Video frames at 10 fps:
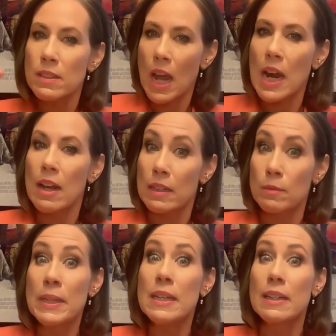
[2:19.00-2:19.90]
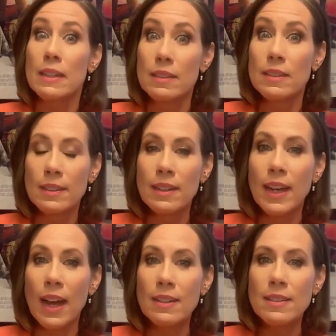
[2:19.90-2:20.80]
is kind of as big as
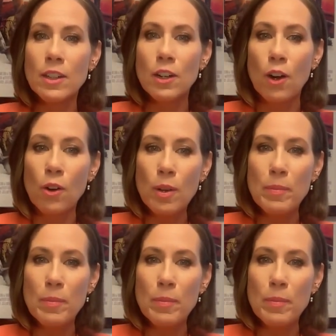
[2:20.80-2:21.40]
it gets, you know?